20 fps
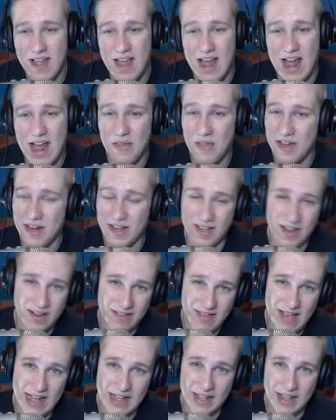and then it can
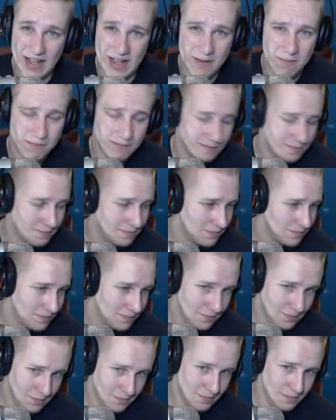attack again.
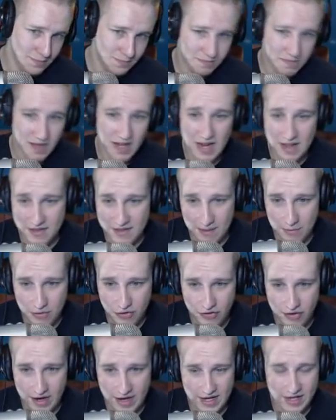It has double
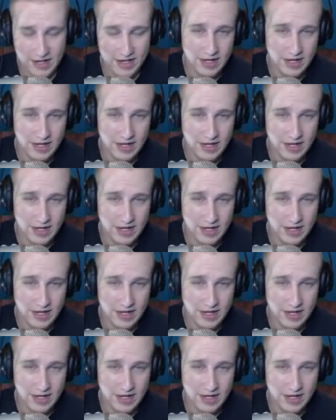strike.